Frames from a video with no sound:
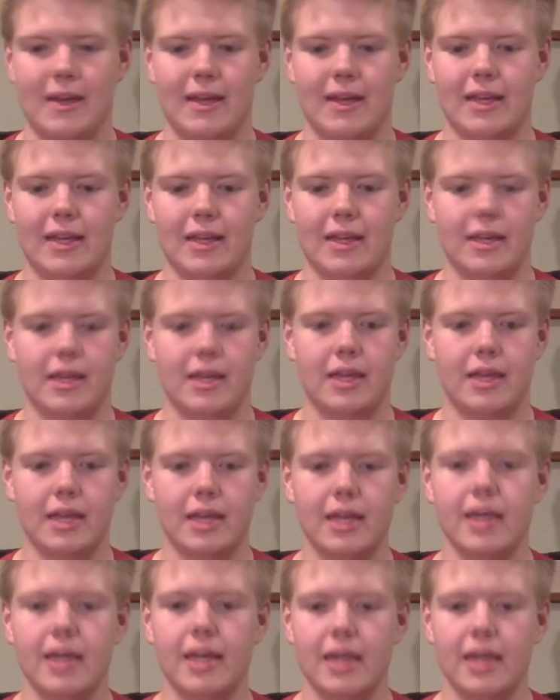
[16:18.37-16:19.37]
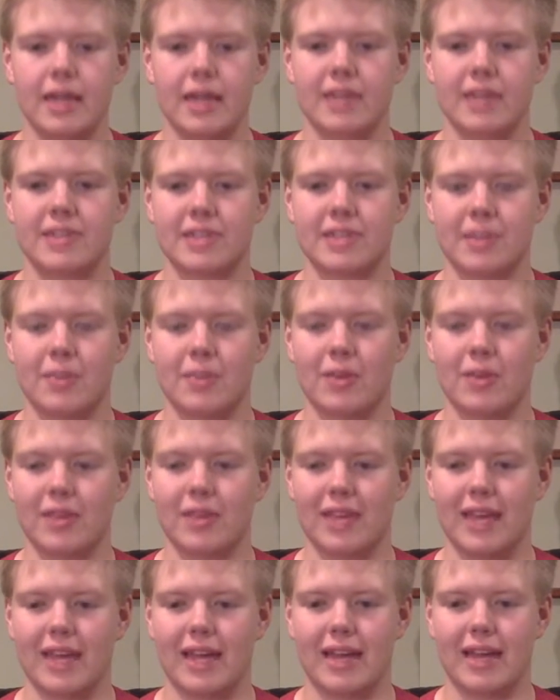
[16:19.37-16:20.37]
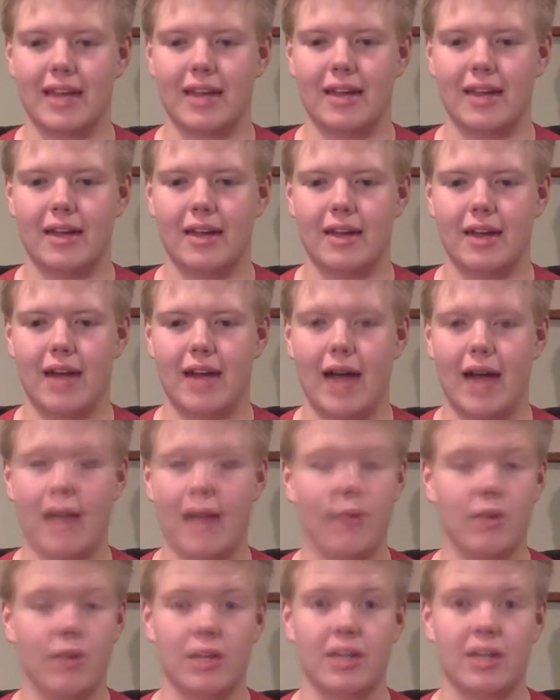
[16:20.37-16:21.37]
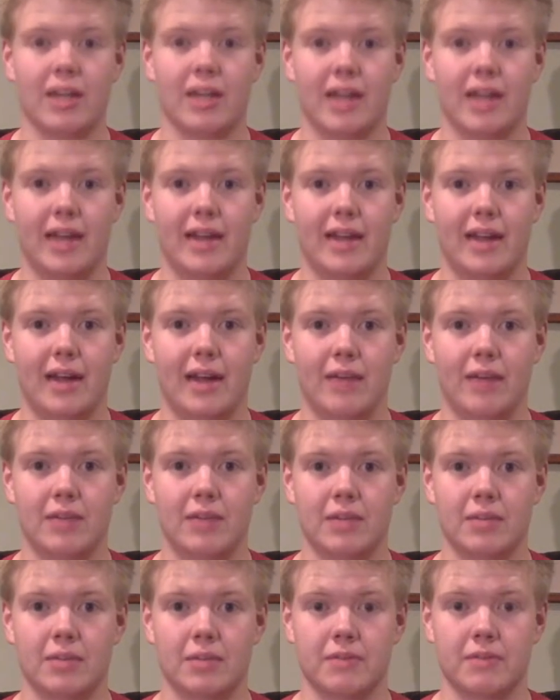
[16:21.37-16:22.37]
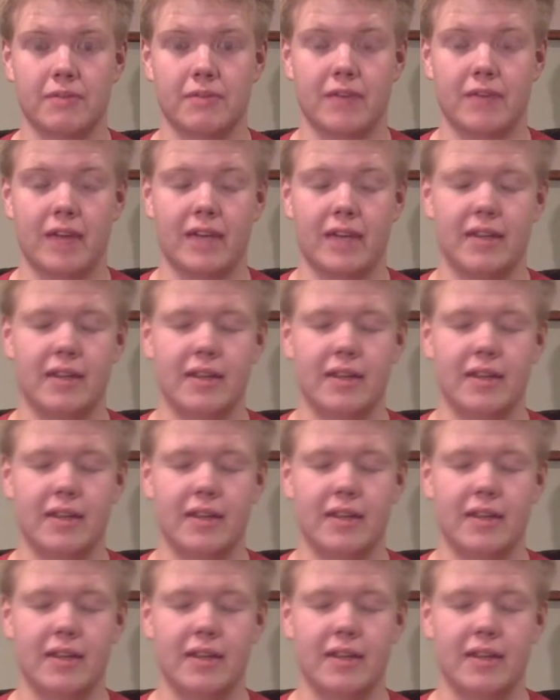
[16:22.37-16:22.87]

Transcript: he is someone that I'm really glad I was able to find,